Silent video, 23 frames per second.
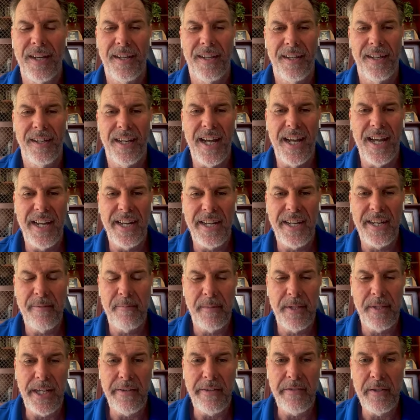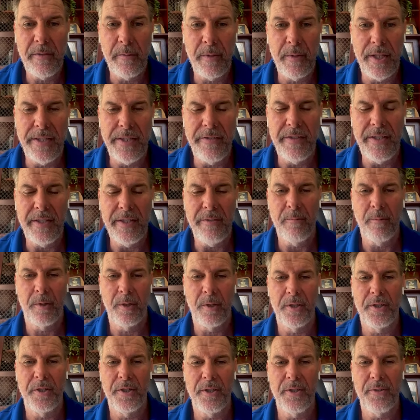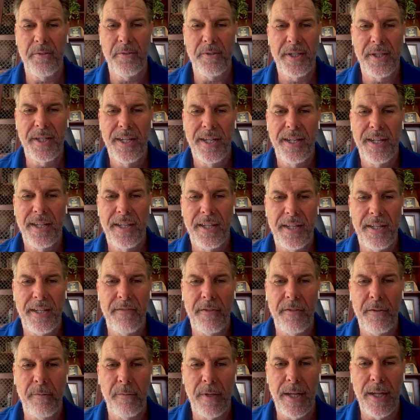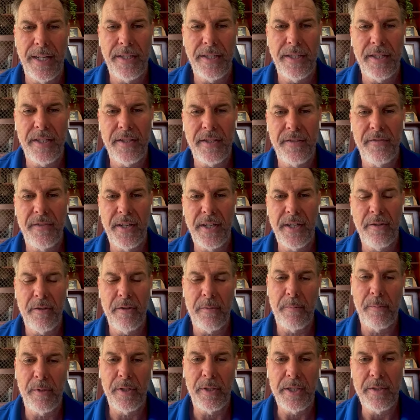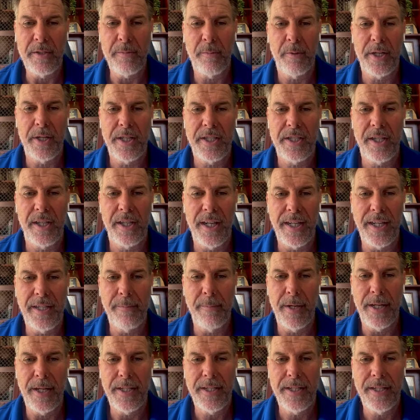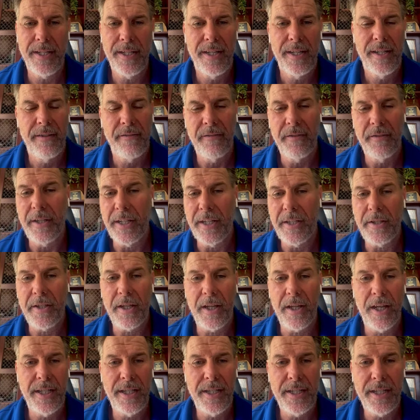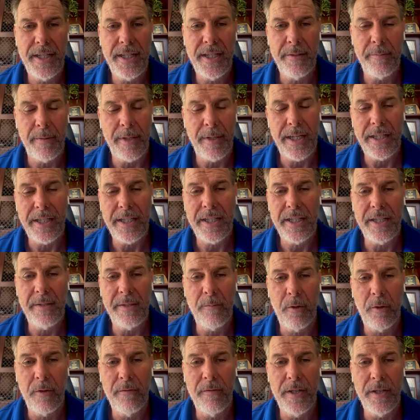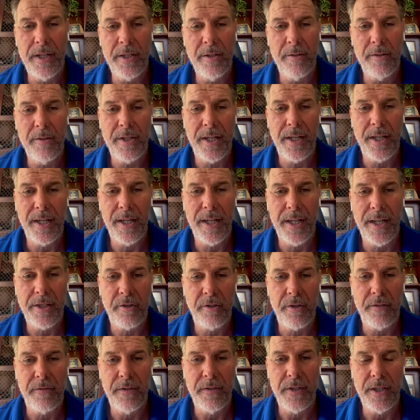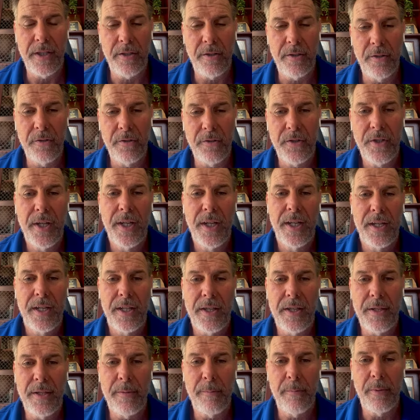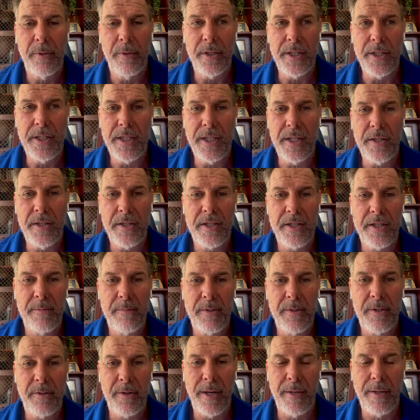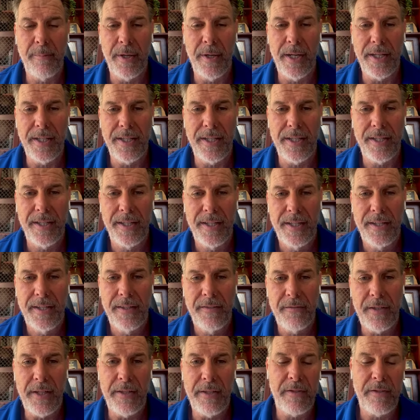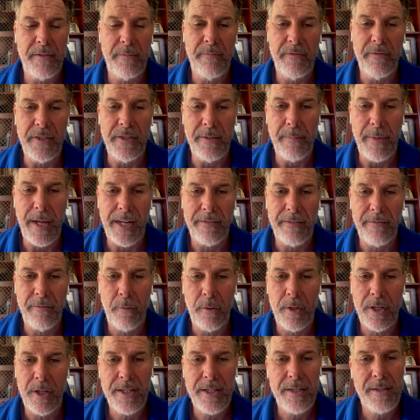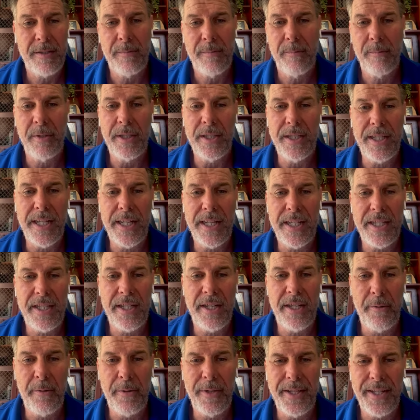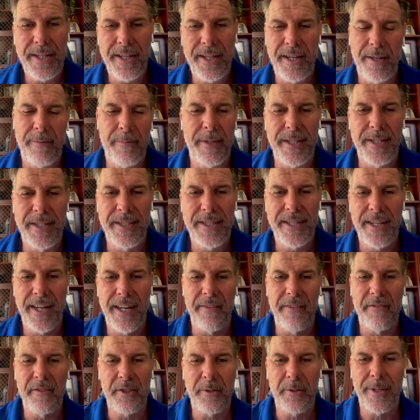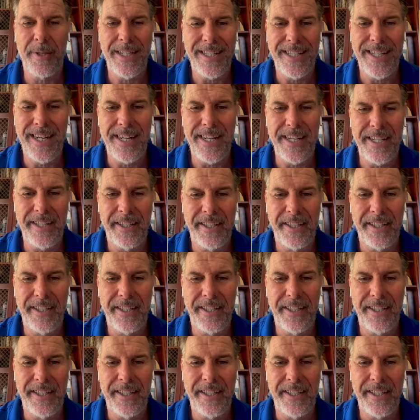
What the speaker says: Hi, I'm David with EV World News. If you like this video, then please press the like button. If you like the content and would like to see more videos on electric vehicles, then please hit the subscribe button. If you have some feedback for us, please let us know in the comments. Have a great day.